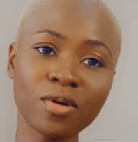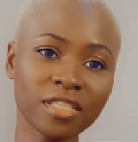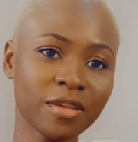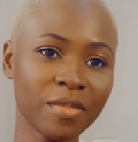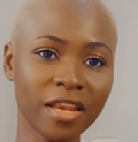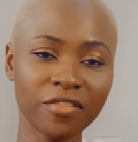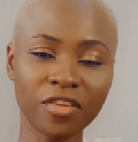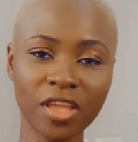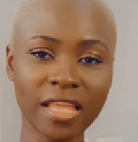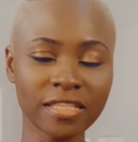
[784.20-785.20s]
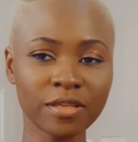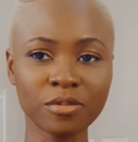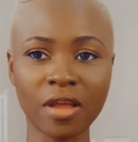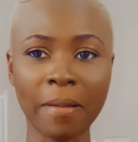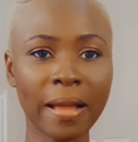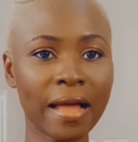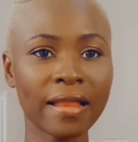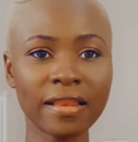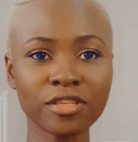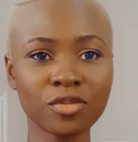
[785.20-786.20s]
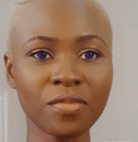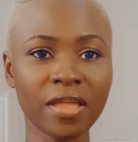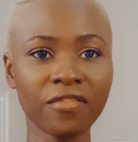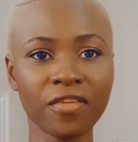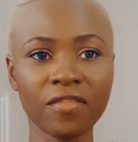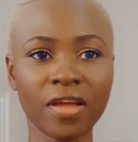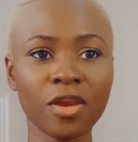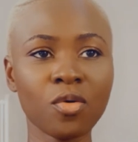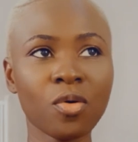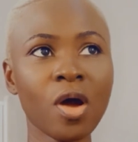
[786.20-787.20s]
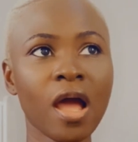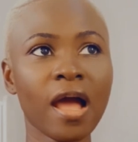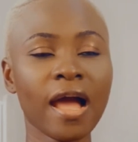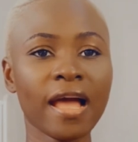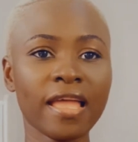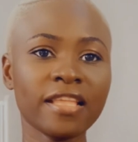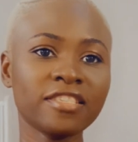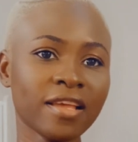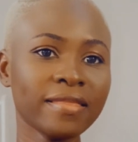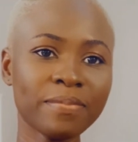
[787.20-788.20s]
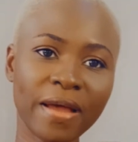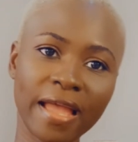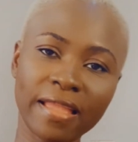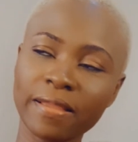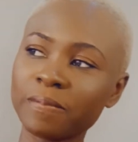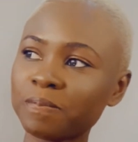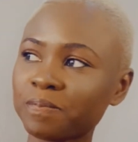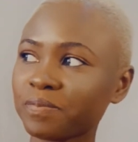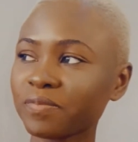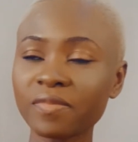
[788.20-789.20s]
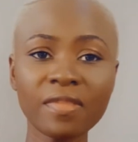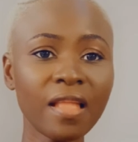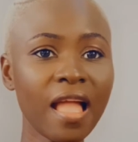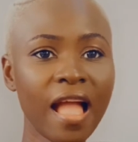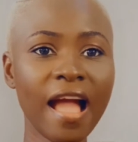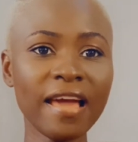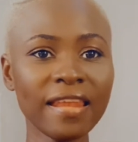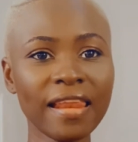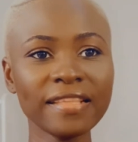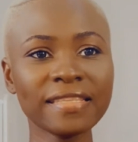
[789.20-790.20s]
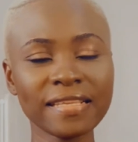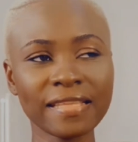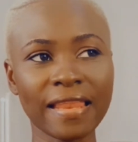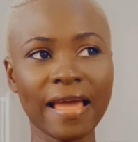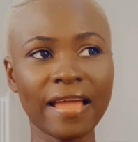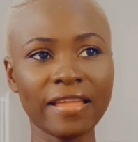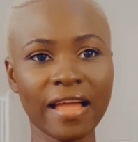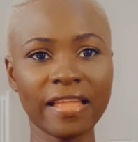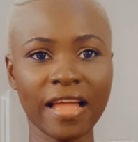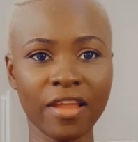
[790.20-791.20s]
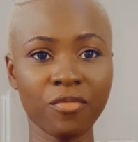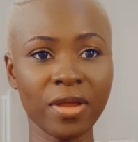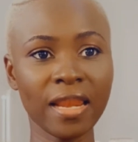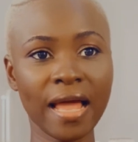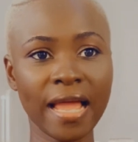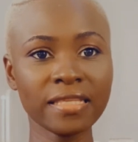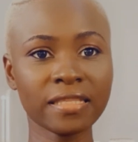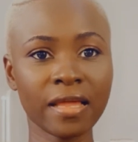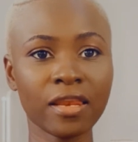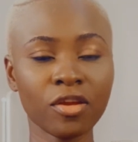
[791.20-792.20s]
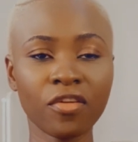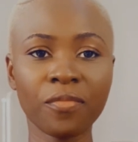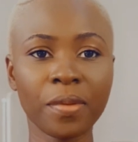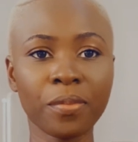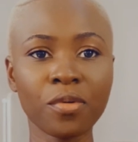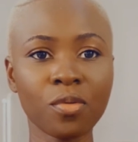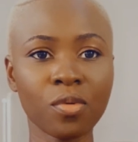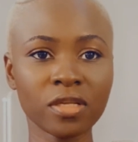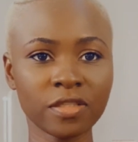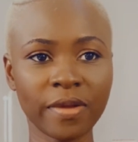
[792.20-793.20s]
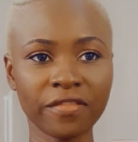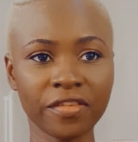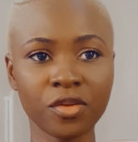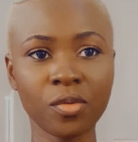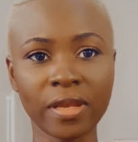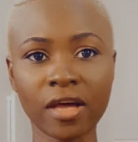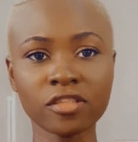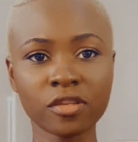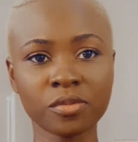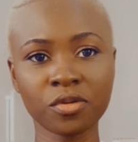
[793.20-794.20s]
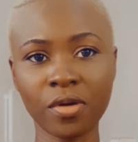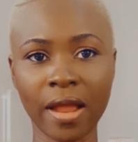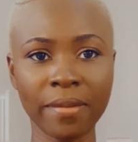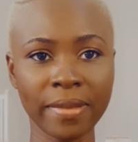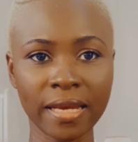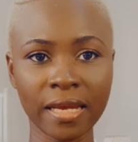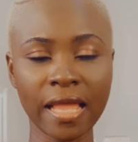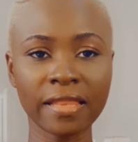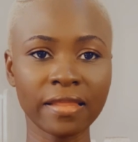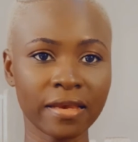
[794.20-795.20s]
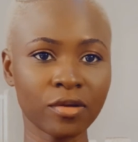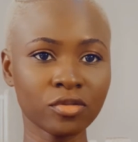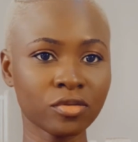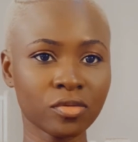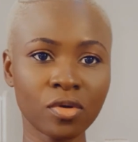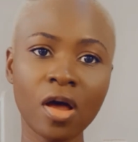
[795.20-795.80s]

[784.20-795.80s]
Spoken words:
watching me and you've not yet subscribed, kindly do me a favor. I know I checked my analytics and I realized a lot of people watch my video without subscribing and then also